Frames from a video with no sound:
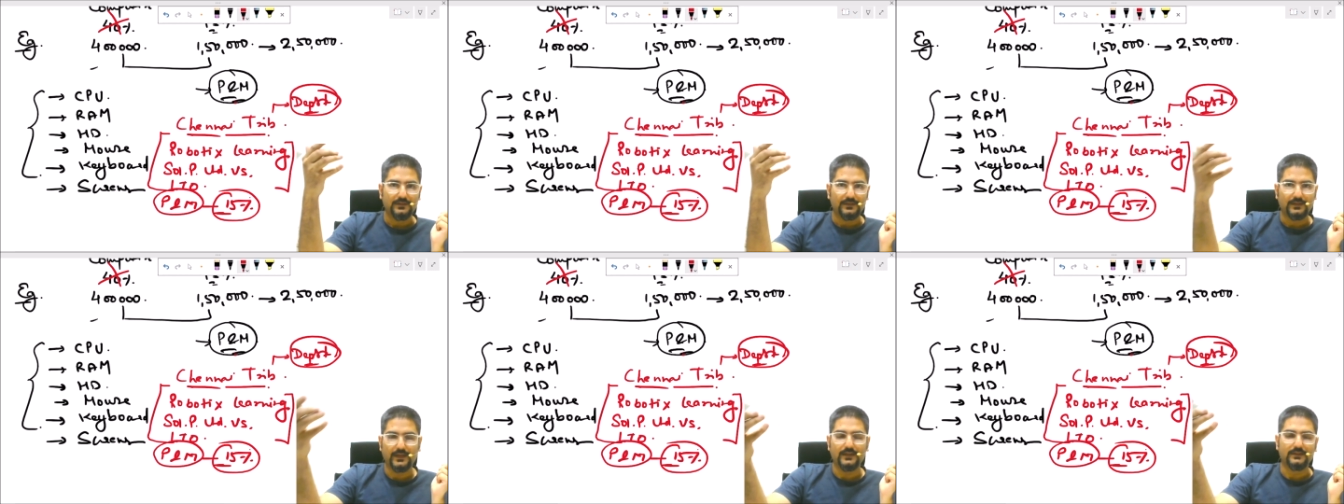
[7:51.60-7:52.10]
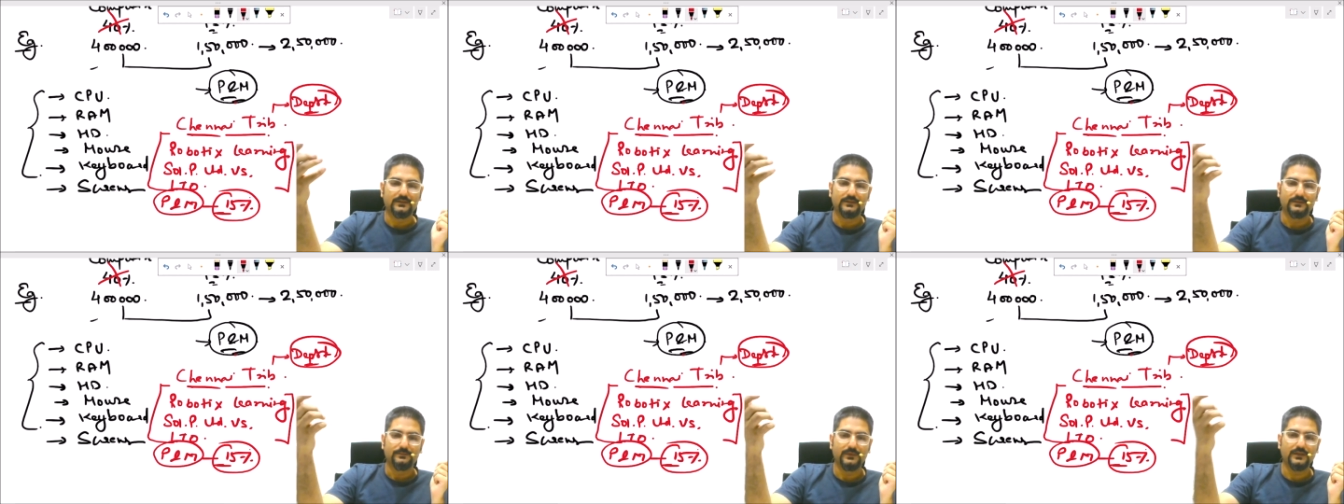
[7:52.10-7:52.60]
right,
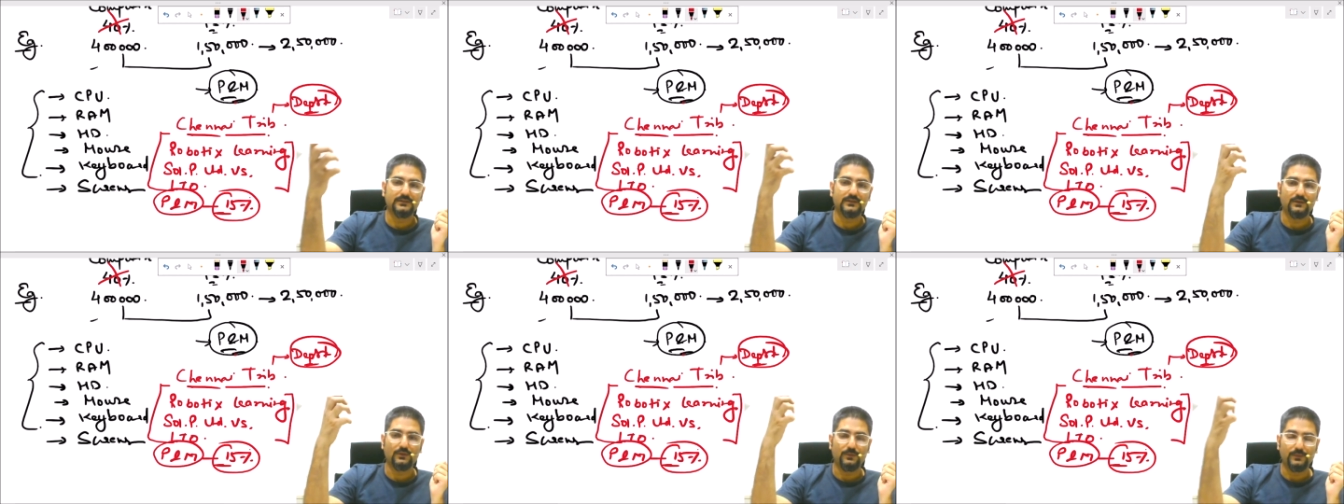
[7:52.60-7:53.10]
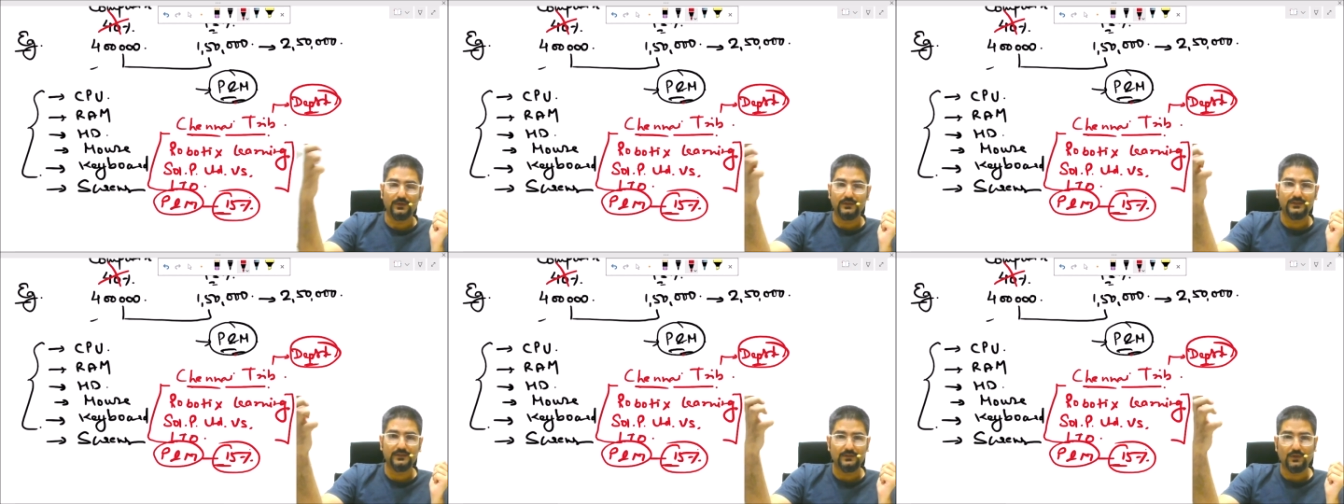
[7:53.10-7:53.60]
because the
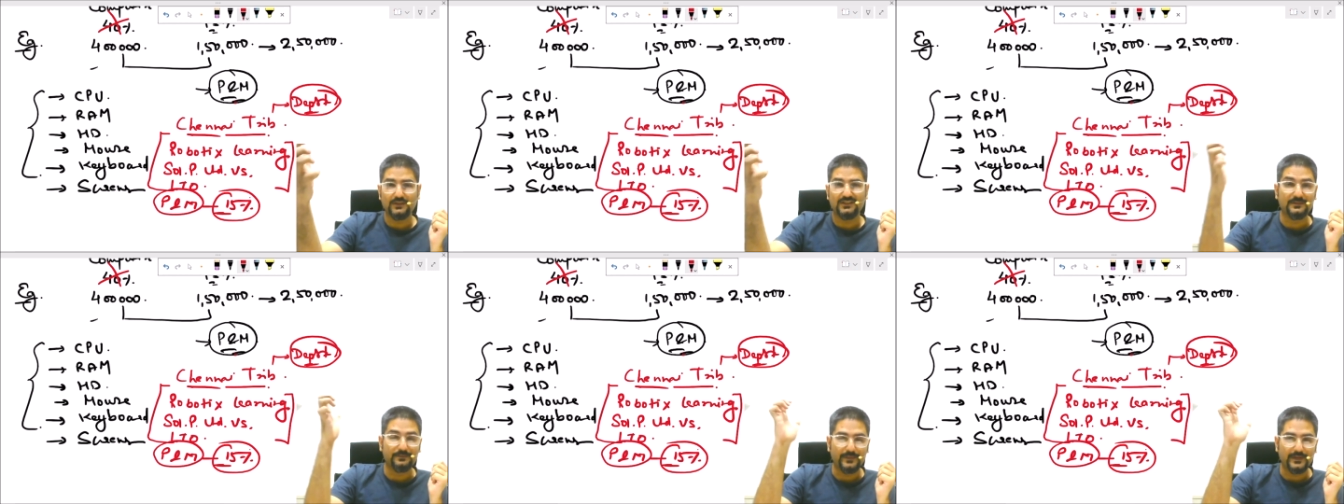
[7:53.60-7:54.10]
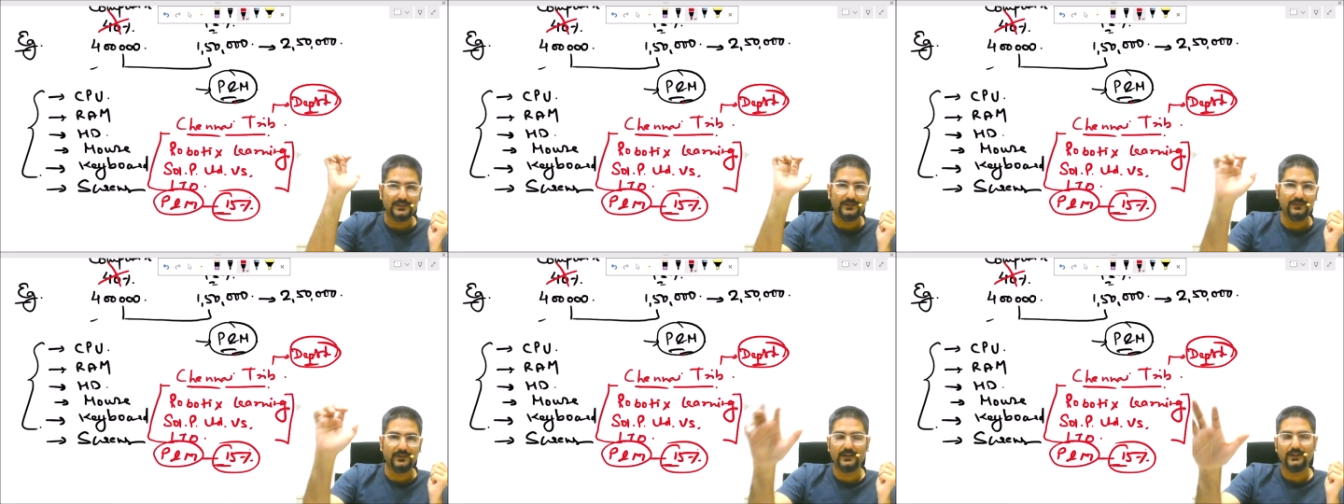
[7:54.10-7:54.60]
robot is not
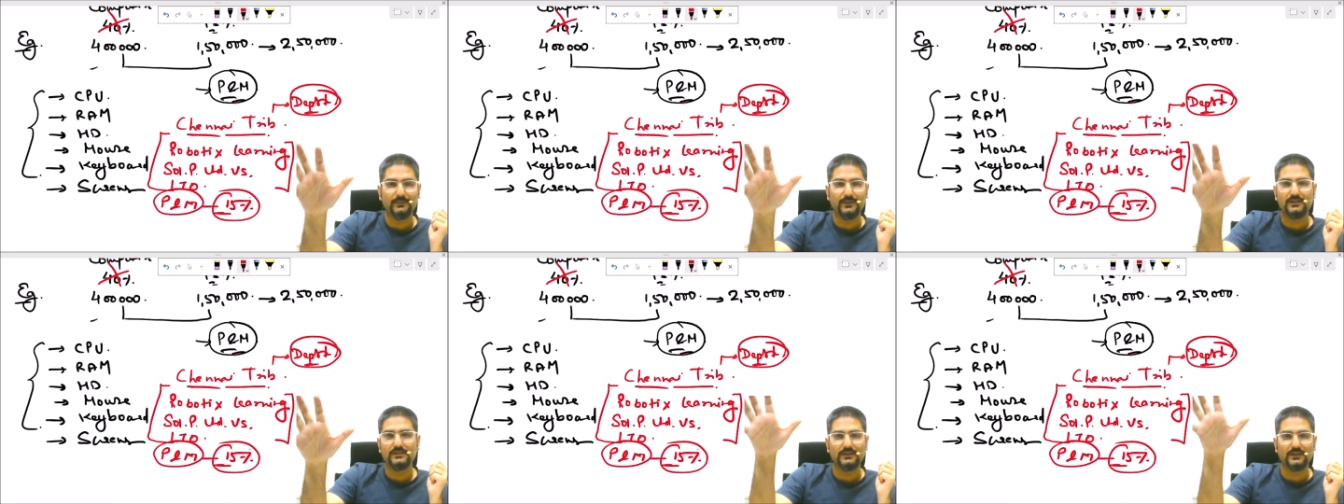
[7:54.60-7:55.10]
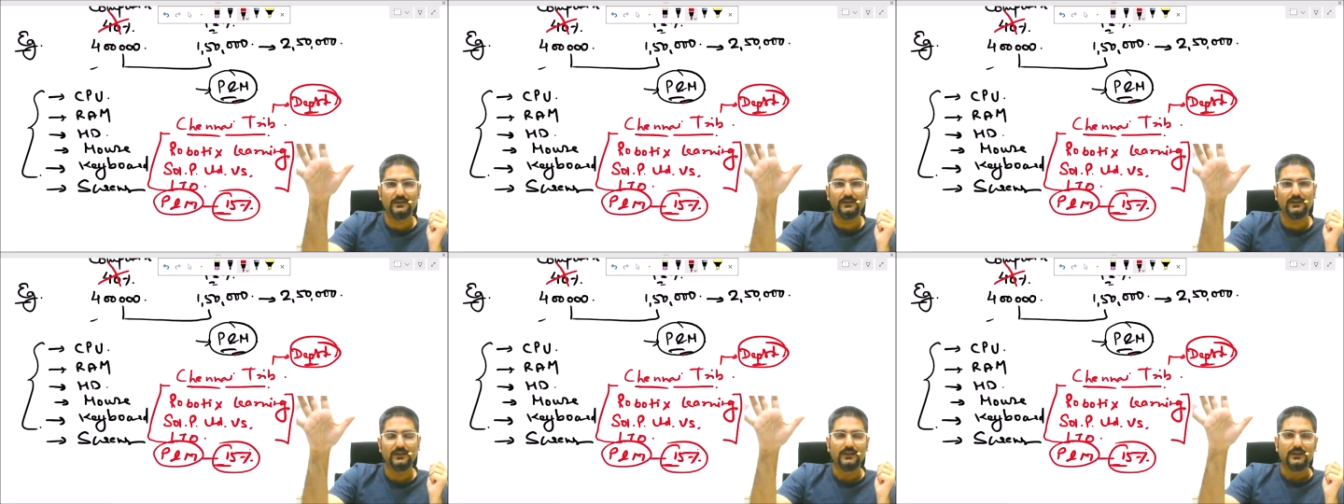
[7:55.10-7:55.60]
specifically mentioned